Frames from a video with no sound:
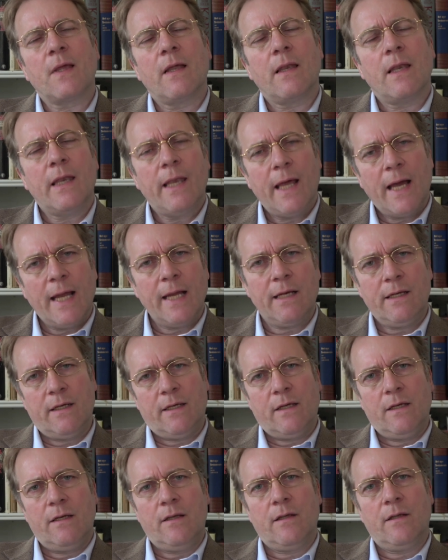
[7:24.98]

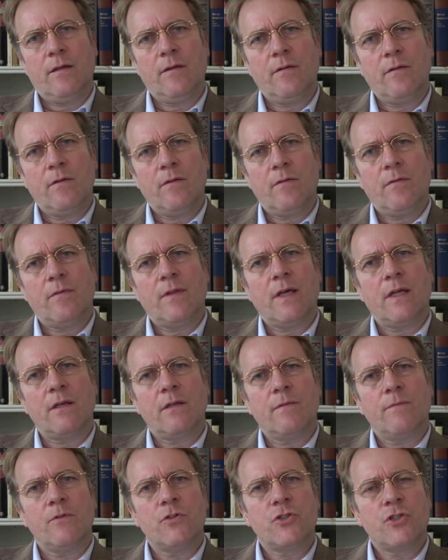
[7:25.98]
likely
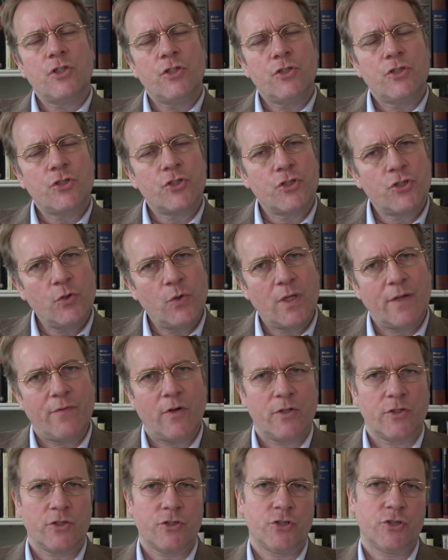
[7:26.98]
that she should have
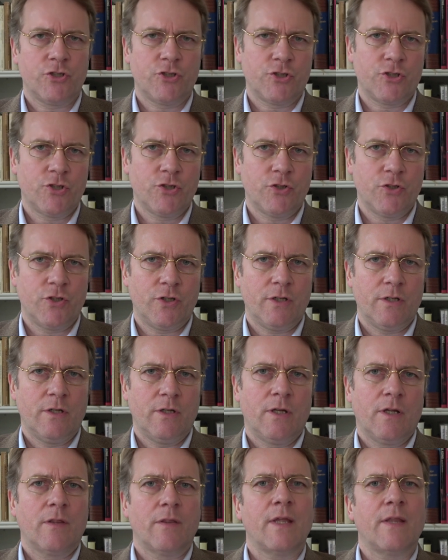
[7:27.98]
understood
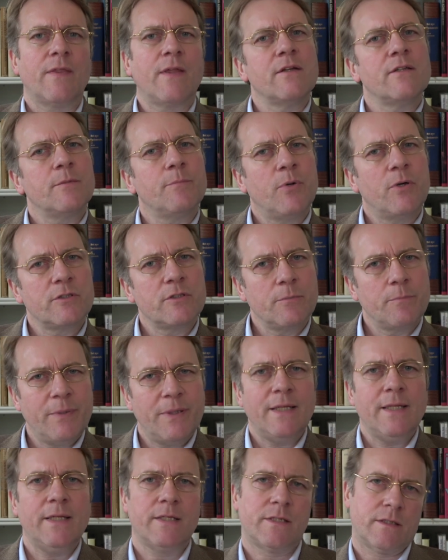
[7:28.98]
that there's a
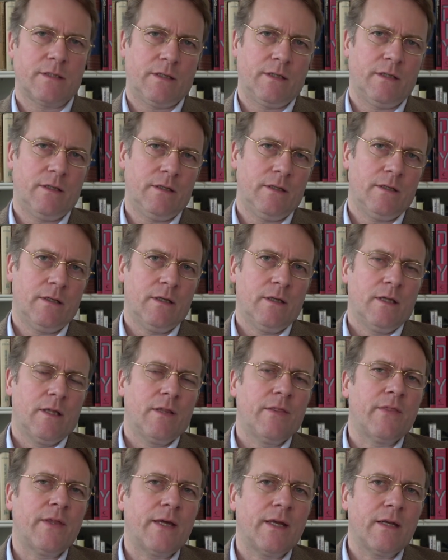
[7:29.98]
possibility
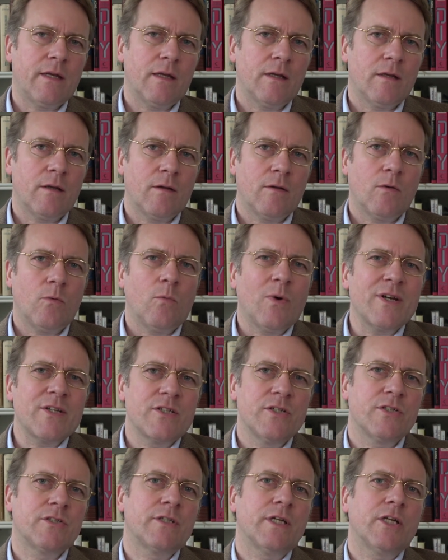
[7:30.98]
that what
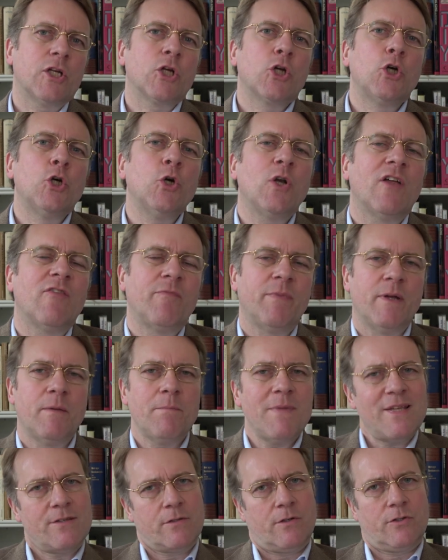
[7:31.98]
she said could have been
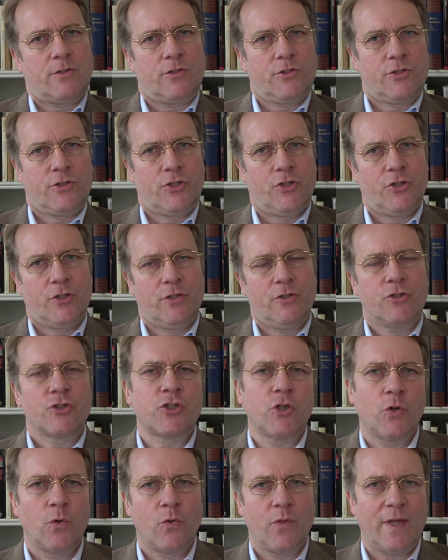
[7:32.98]
misunderstood,
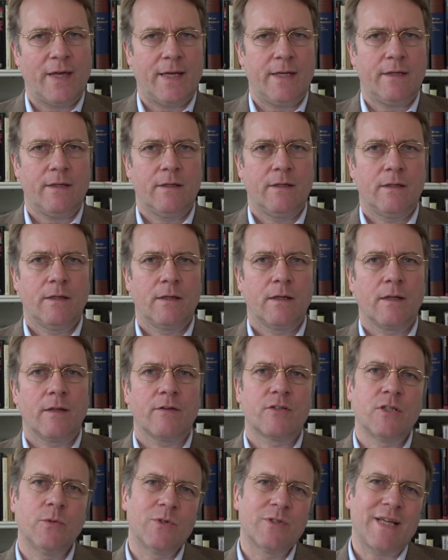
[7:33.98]
so that
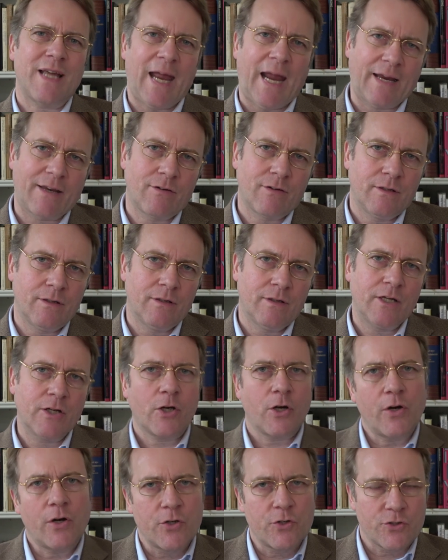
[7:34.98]
she was actually
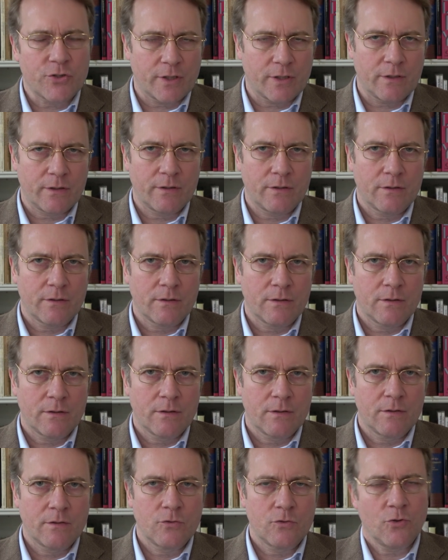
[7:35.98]
encouraging
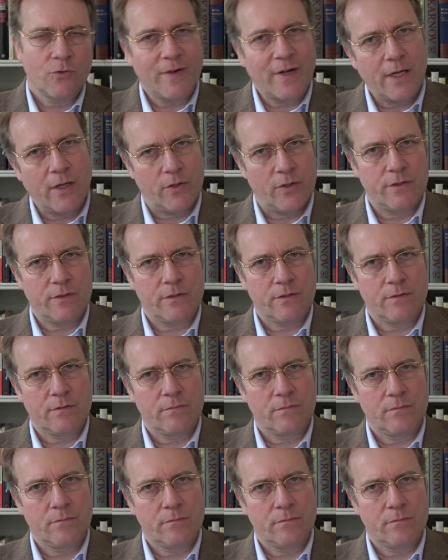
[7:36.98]
to violence.